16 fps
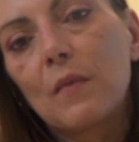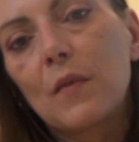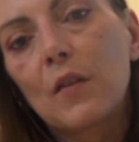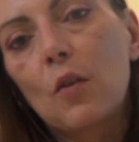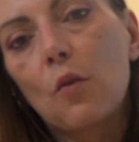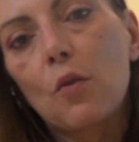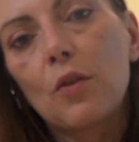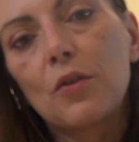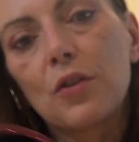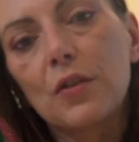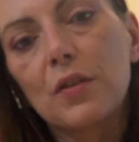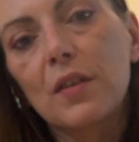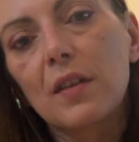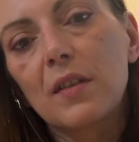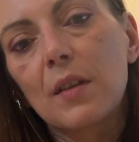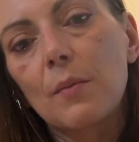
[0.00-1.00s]
gorgeous,
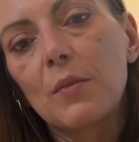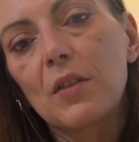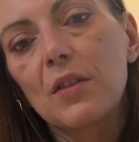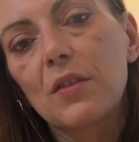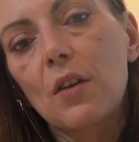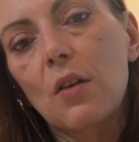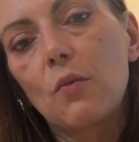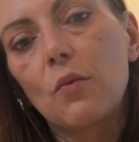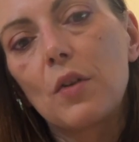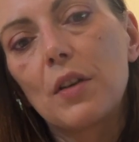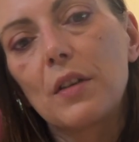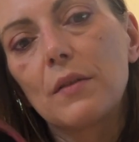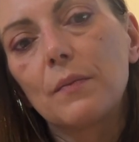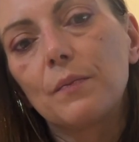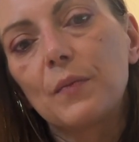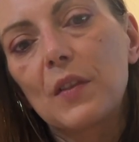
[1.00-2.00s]
except it's got
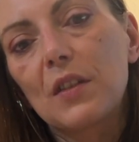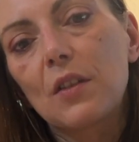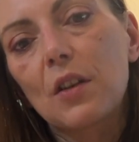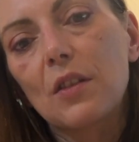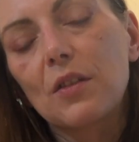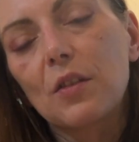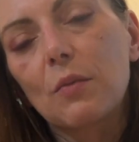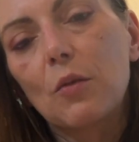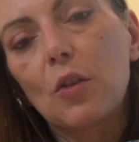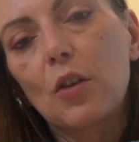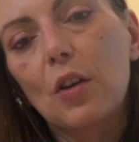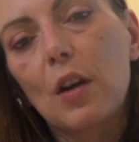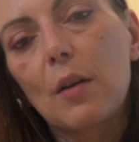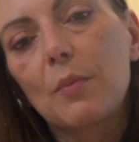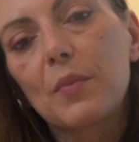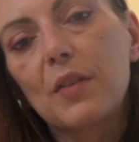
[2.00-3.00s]
some
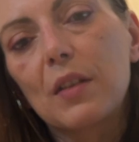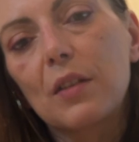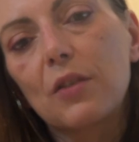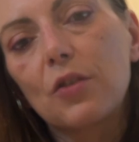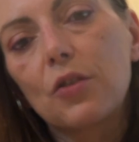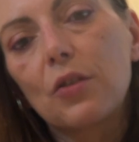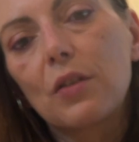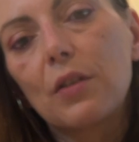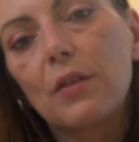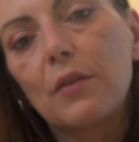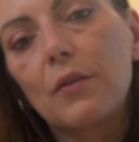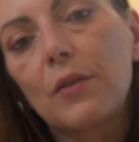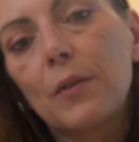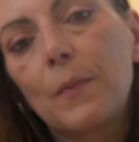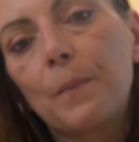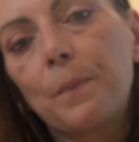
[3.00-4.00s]
hookups. I should have
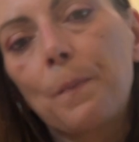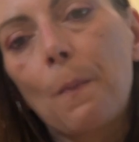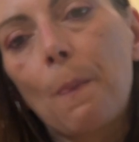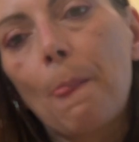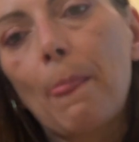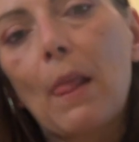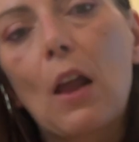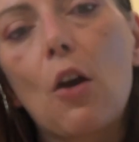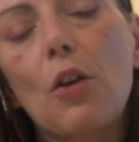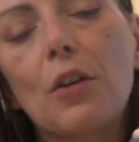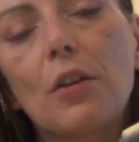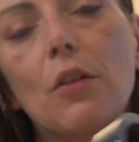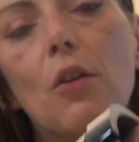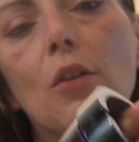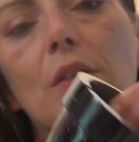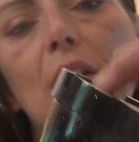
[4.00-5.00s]
gone
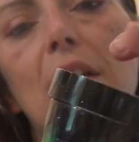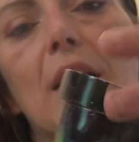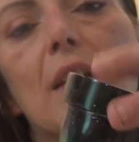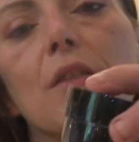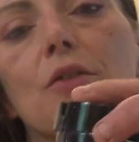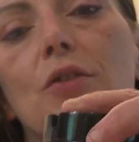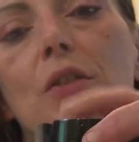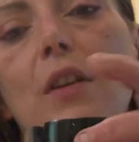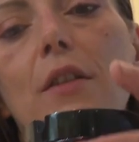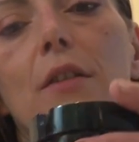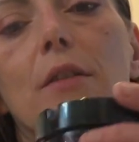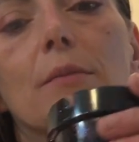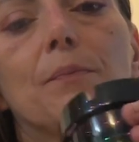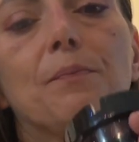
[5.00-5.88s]
along the edge there.